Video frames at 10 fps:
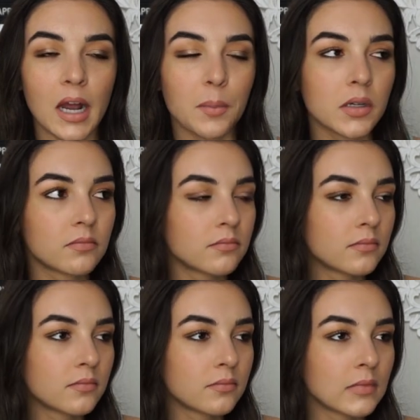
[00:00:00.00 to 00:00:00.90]
it up,
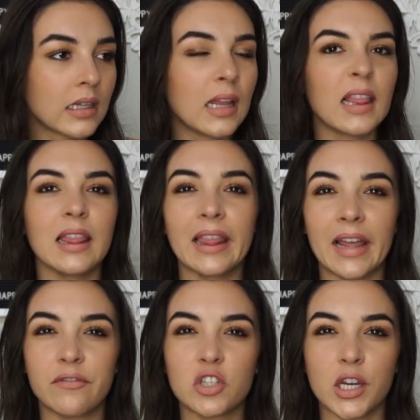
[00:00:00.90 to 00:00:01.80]

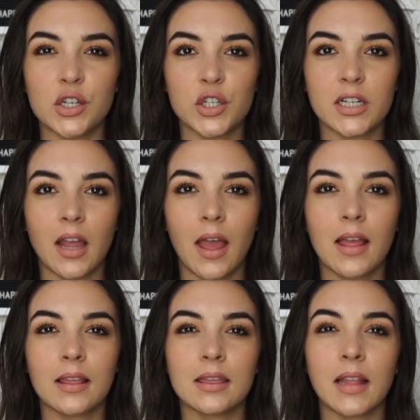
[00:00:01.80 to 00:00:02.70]
life-changing,
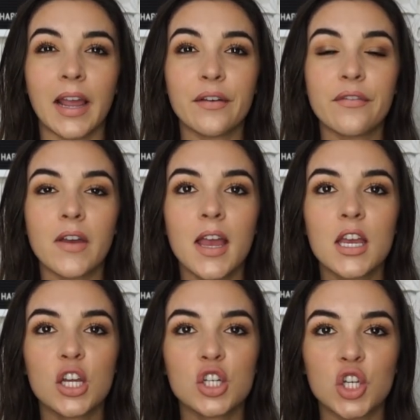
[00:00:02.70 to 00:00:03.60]

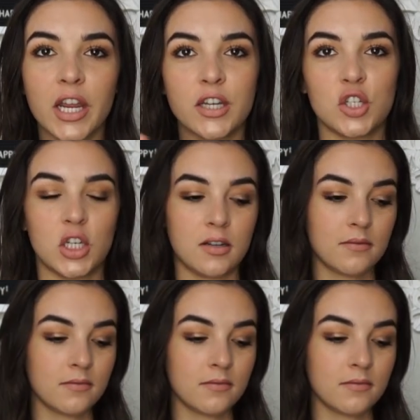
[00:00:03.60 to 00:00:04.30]
life-changing.